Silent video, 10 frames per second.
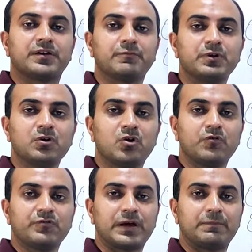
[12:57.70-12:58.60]
rubbing
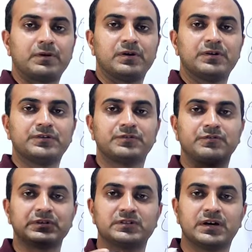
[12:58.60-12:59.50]
off tablets
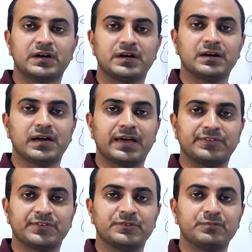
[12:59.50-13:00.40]
with the
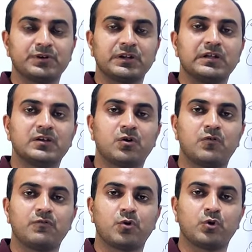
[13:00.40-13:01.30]
SS material
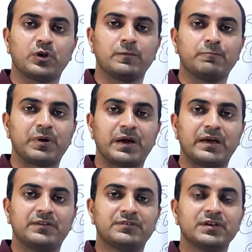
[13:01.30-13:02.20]
of coating
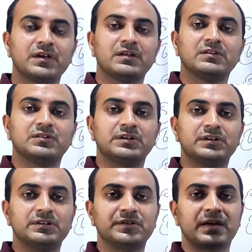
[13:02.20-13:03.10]
pans there
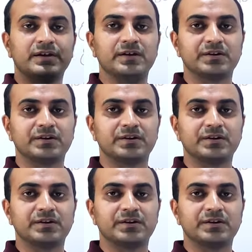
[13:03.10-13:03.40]
is an